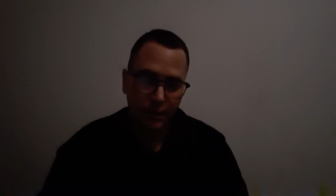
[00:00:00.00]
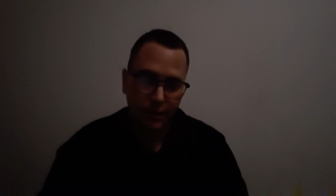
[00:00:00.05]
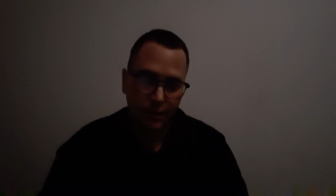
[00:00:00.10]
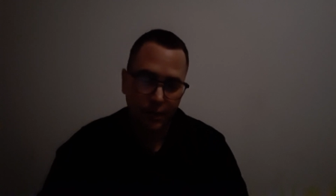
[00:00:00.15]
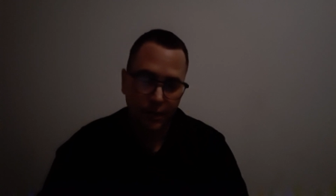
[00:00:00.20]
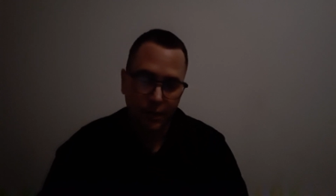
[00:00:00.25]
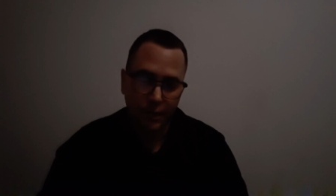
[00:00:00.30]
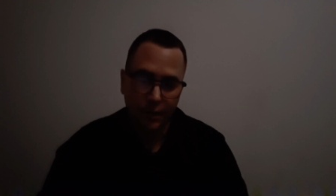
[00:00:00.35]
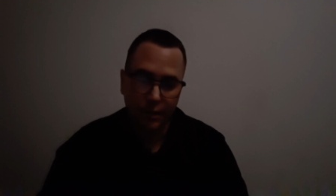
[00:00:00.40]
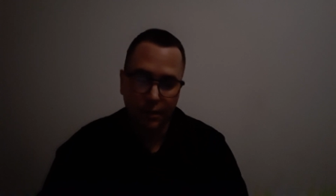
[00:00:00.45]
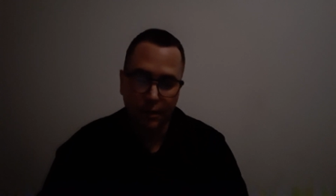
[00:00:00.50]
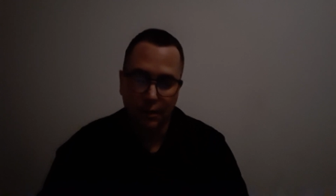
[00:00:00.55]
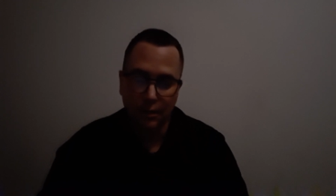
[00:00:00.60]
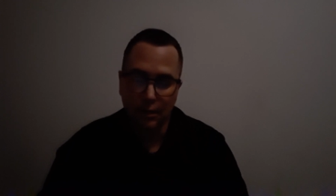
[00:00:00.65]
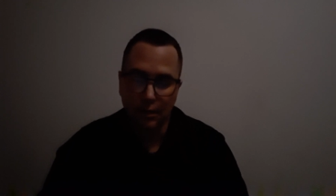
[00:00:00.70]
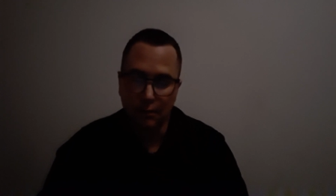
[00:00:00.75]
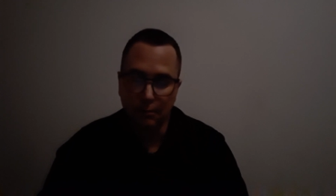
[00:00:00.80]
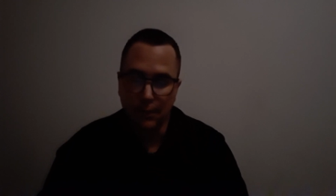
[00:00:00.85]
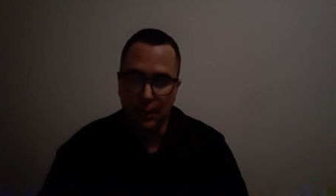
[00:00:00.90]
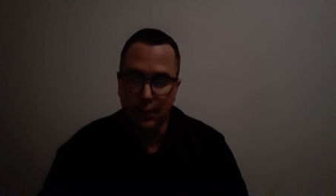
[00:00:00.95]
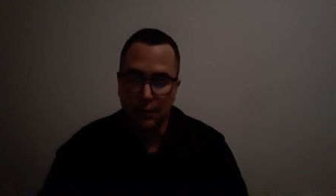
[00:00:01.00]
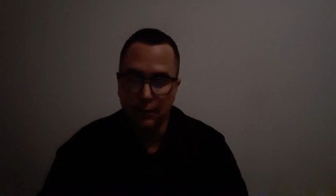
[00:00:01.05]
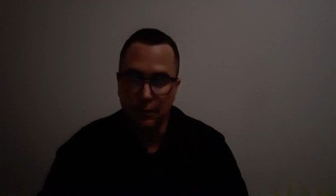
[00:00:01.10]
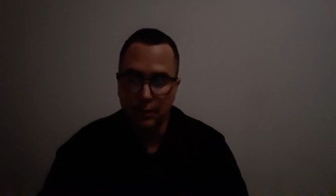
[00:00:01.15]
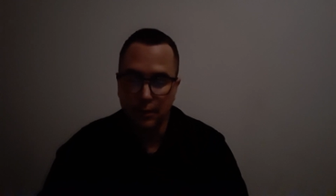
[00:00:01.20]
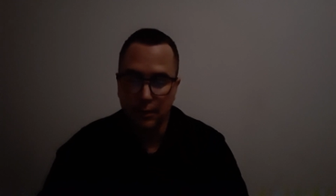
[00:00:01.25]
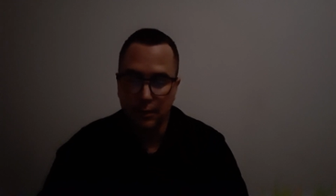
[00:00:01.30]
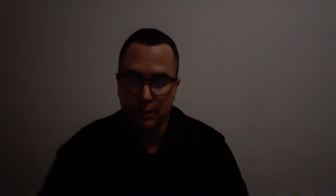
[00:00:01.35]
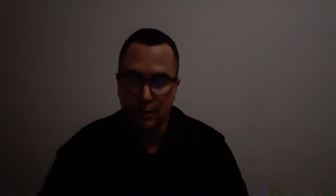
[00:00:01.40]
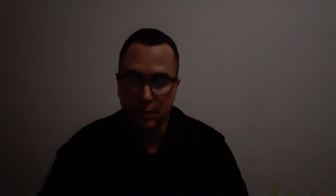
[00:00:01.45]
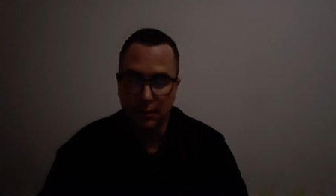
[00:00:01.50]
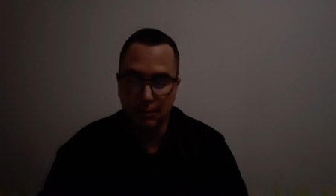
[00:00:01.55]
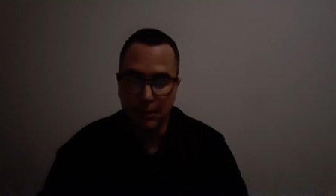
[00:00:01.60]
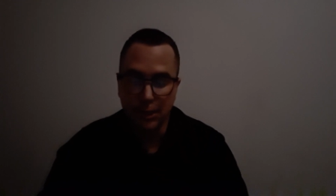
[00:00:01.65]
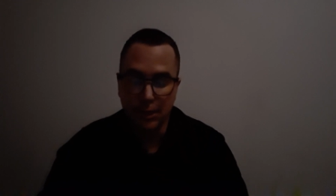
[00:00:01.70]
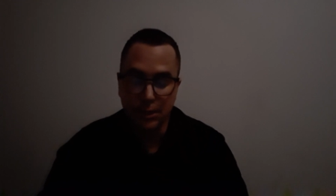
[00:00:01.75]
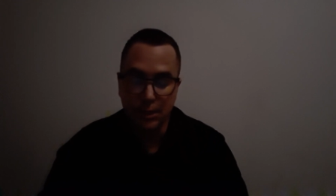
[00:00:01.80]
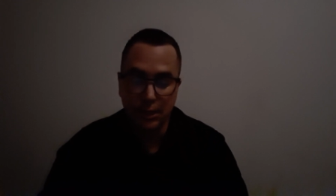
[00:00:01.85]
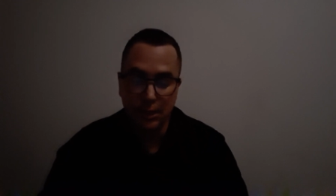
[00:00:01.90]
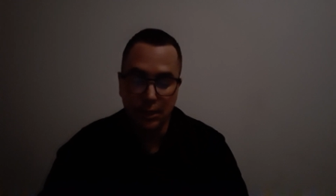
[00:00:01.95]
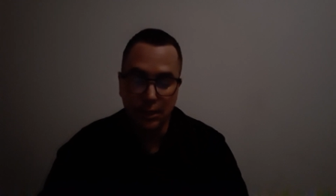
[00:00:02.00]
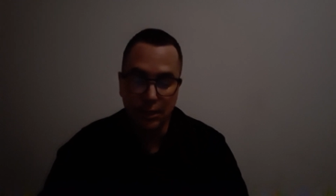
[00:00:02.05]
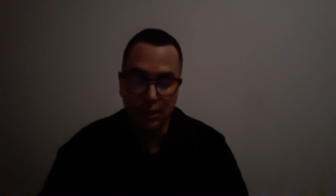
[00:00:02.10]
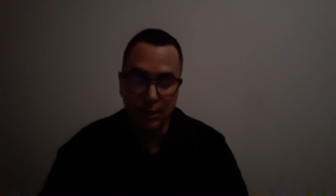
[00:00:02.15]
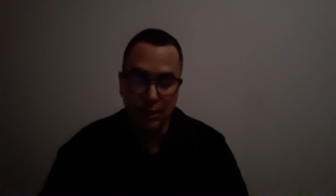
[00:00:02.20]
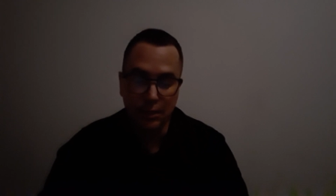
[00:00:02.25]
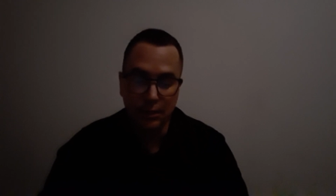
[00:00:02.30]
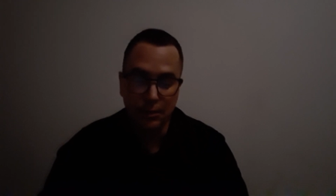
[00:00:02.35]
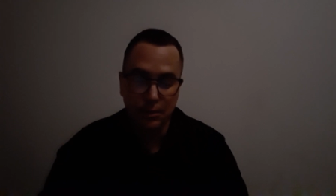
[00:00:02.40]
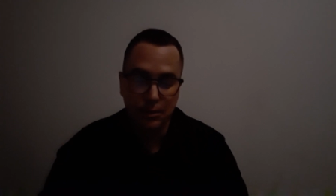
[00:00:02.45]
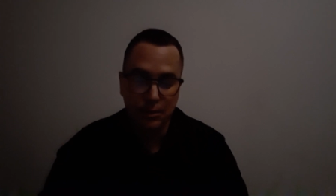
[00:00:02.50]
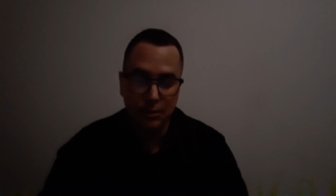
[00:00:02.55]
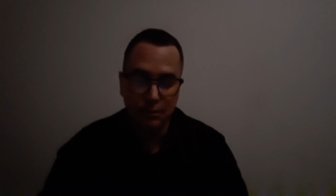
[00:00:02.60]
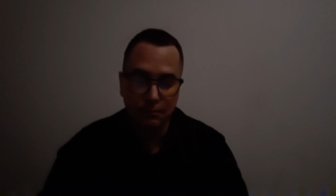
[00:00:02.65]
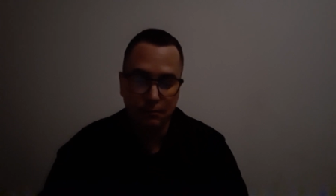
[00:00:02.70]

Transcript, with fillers: and amount in my checking accounts.